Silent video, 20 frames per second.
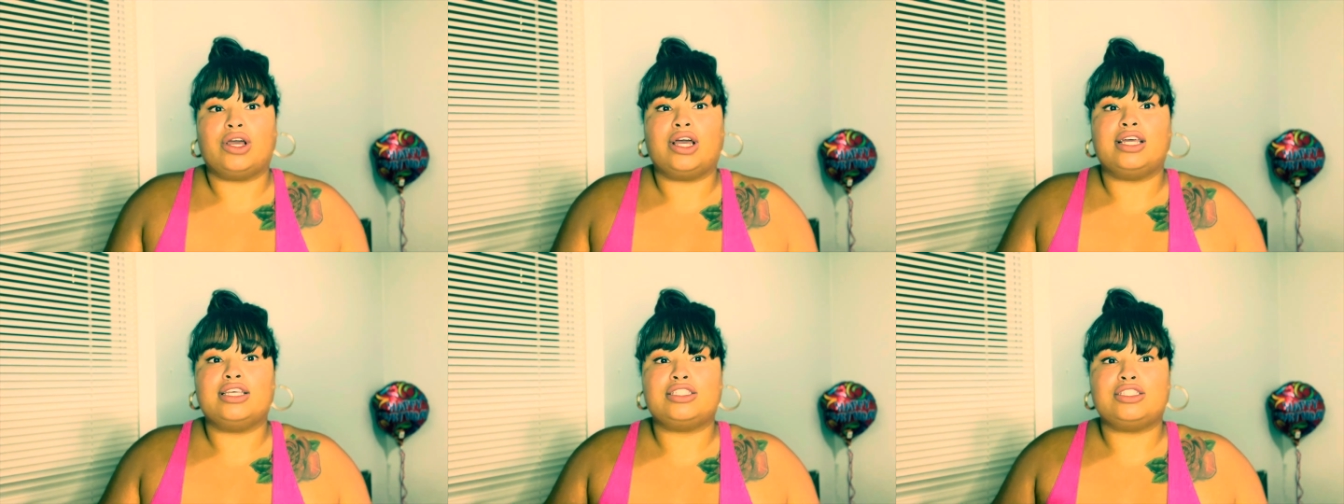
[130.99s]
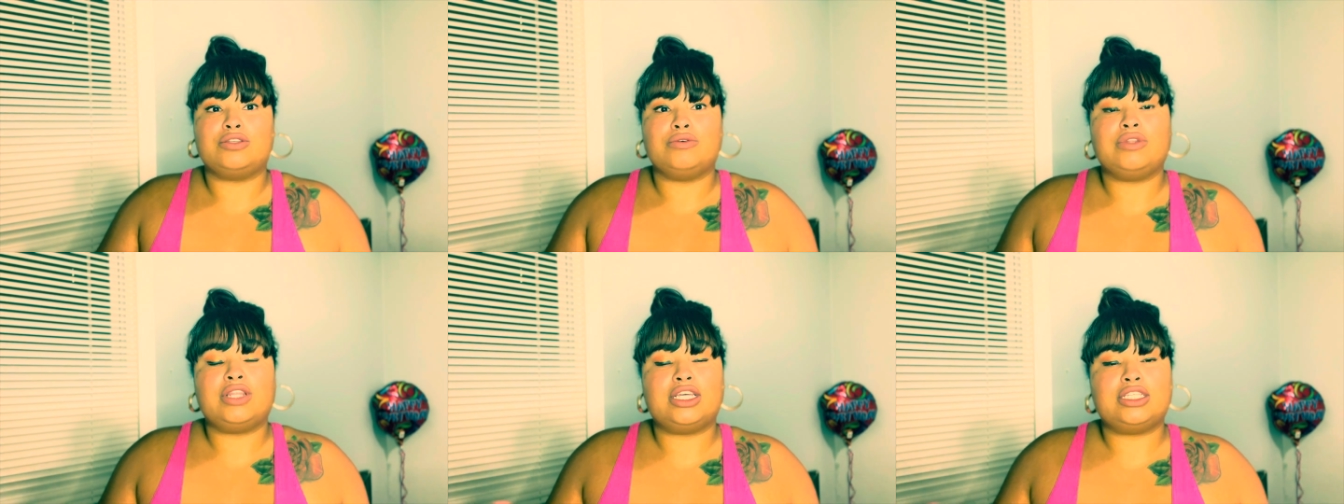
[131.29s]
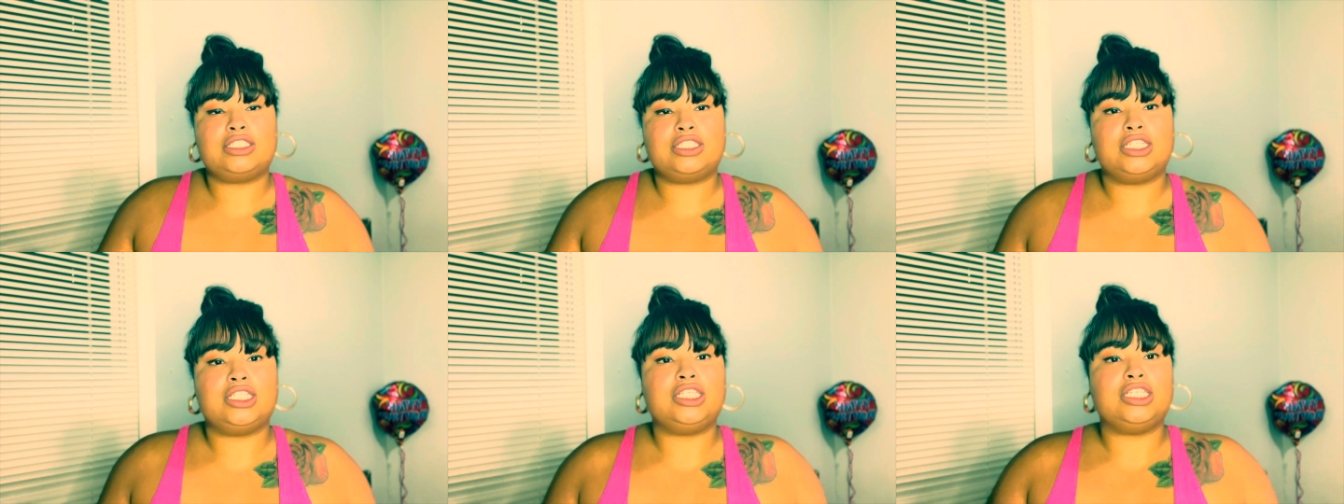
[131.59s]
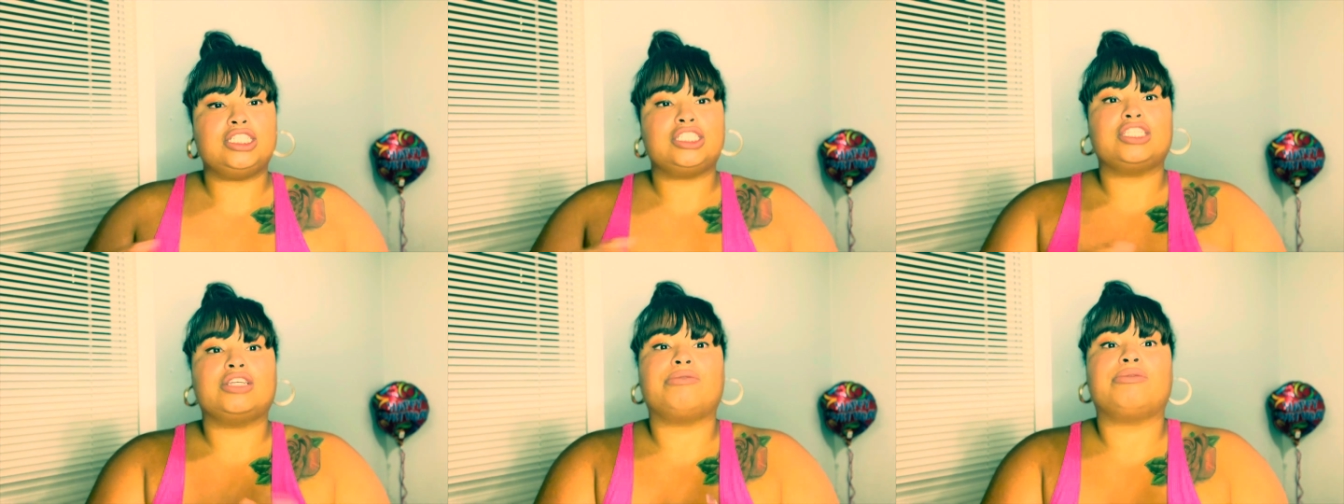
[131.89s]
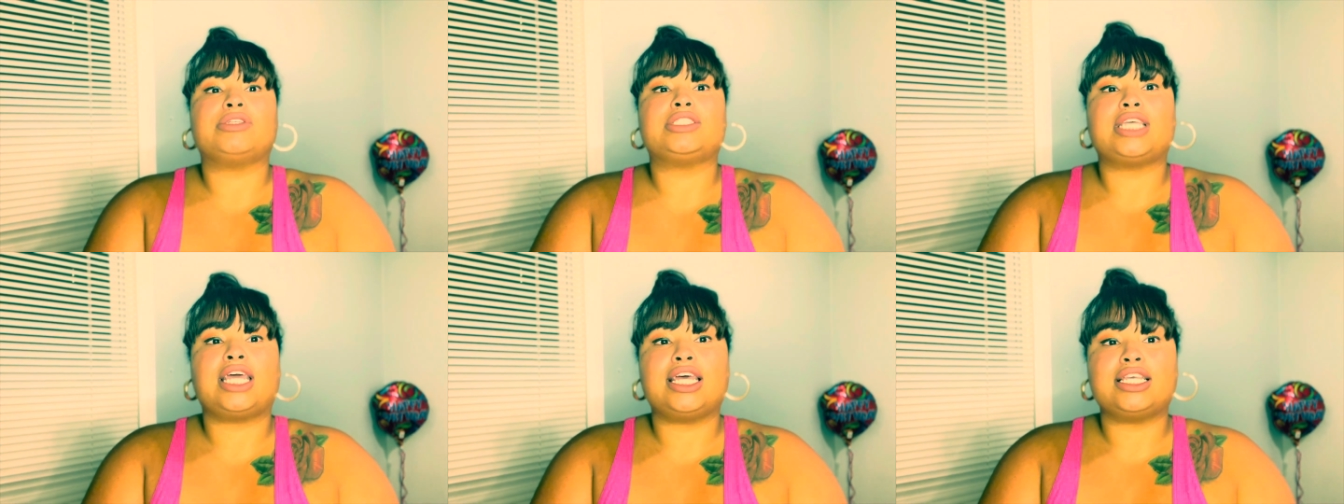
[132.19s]
As soon as Janisha
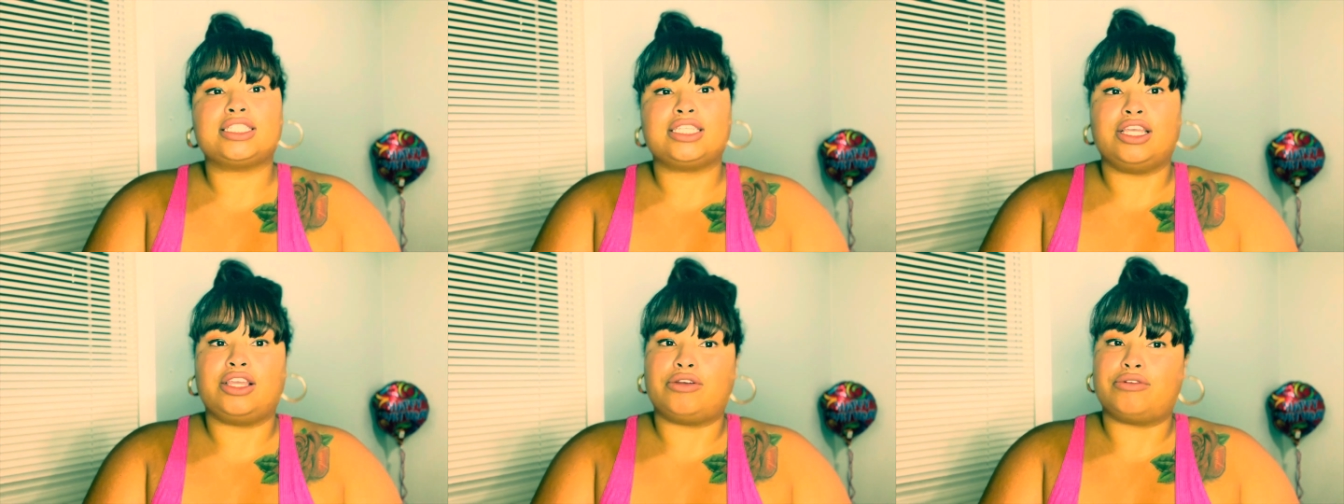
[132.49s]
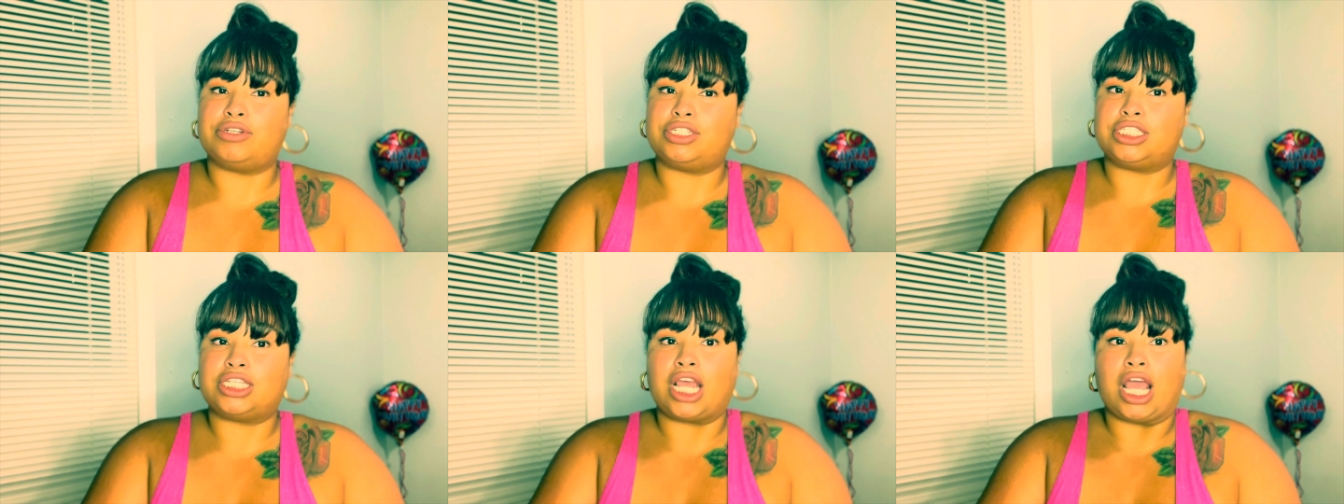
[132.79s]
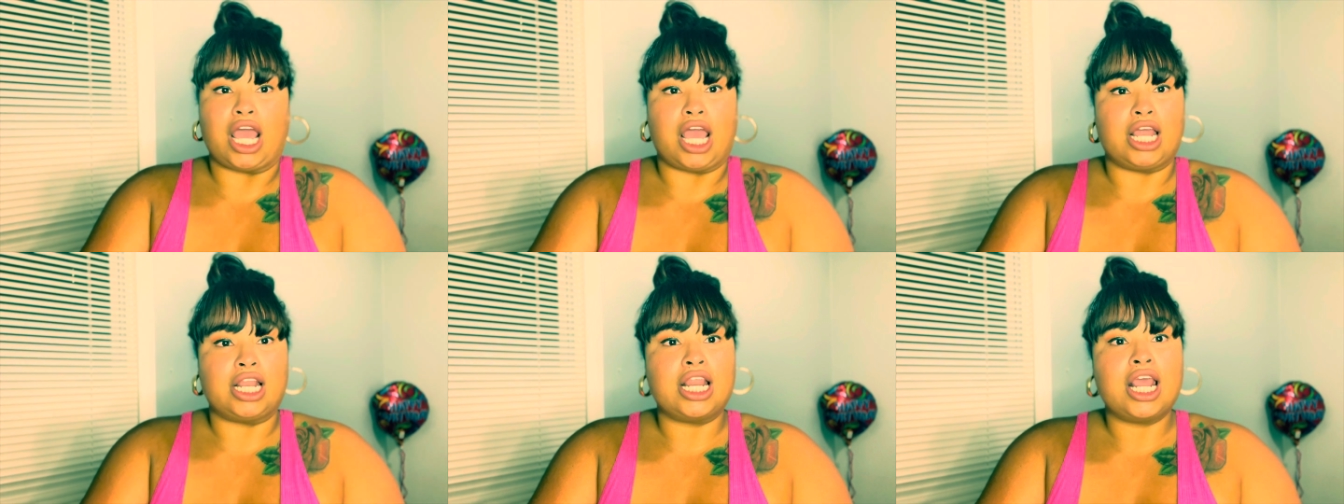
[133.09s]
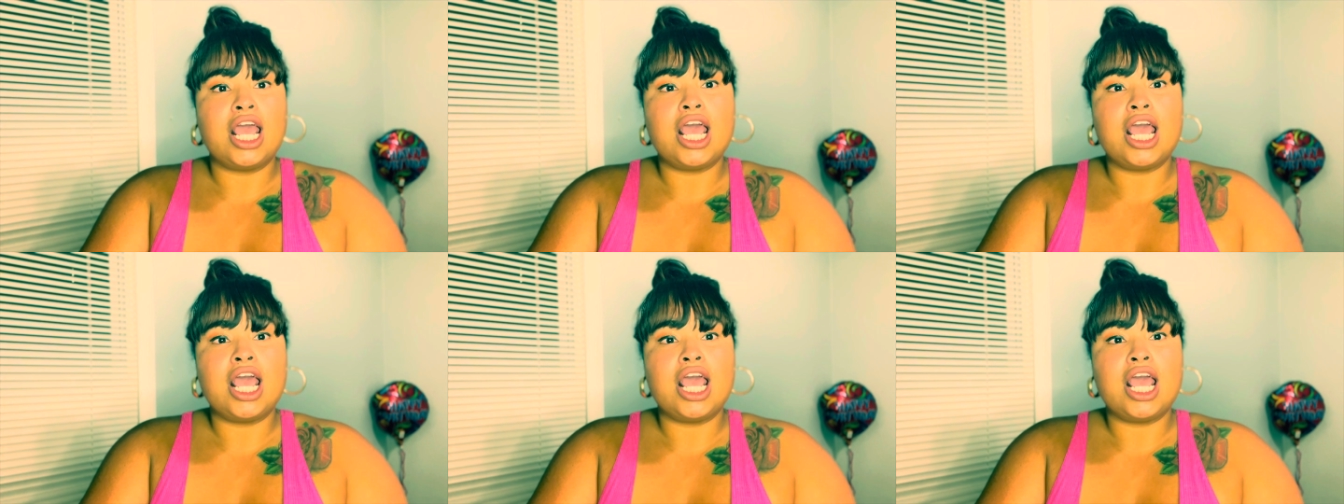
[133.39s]
was asking Krishan,